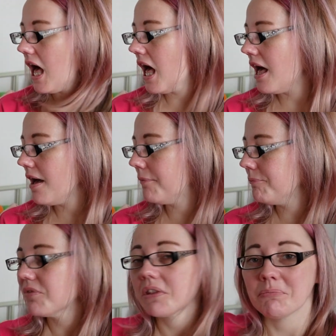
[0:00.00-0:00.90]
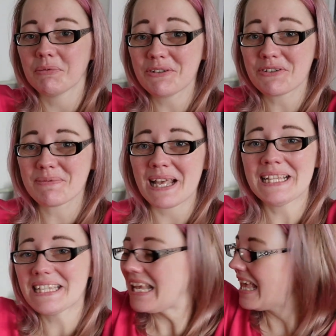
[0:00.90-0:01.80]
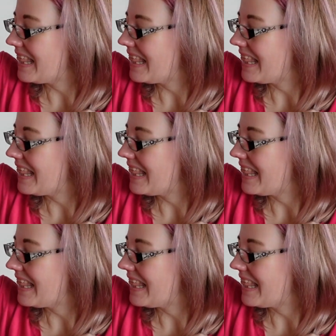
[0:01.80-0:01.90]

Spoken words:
My future plans,